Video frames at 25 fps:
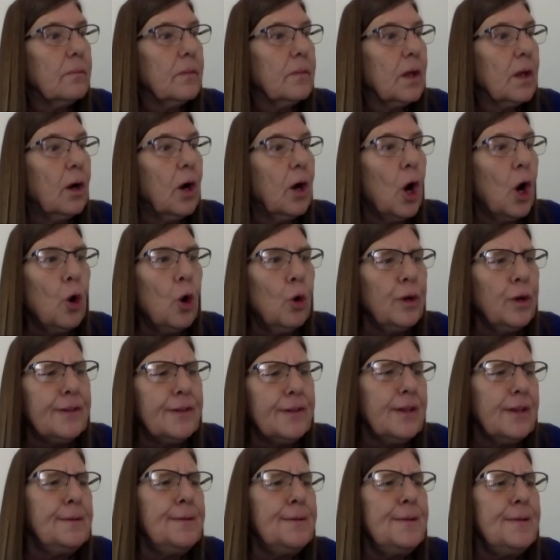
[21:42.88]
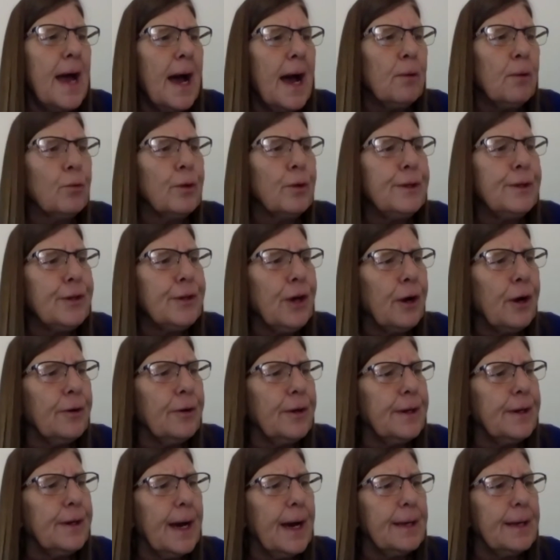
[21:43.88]
"Otis is not
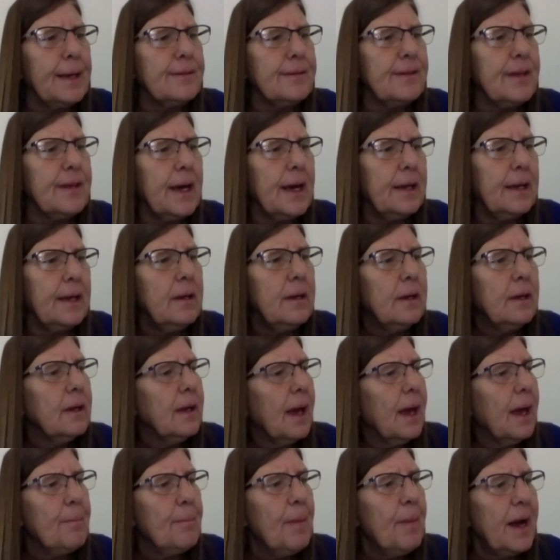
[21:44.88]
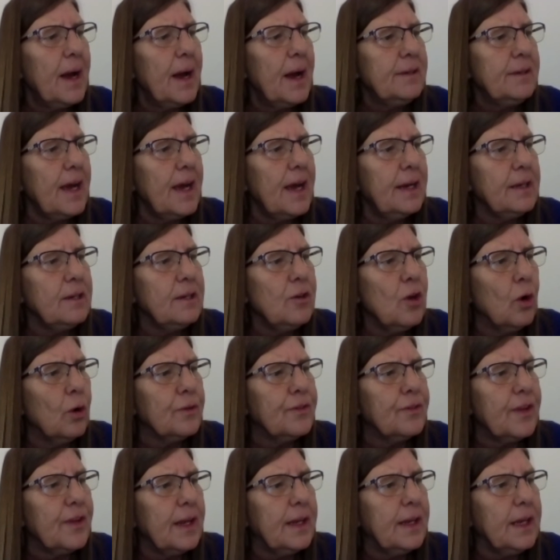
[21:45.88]
retarded," I said, "and my daddy
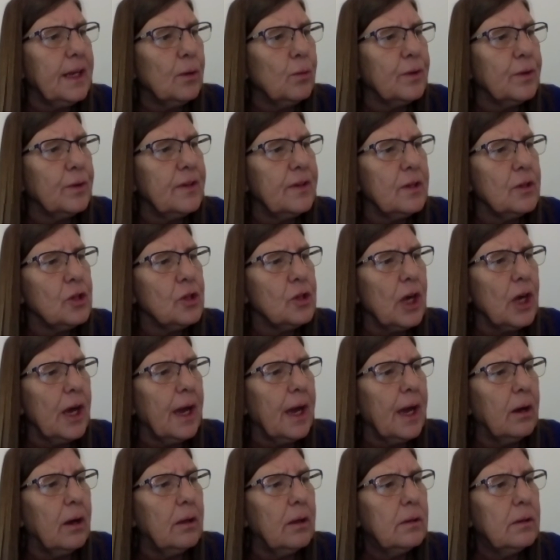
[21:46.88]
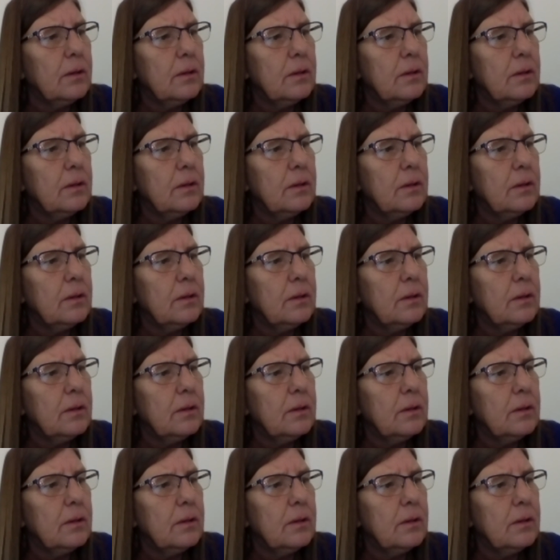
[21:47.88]
knows that he was in jail."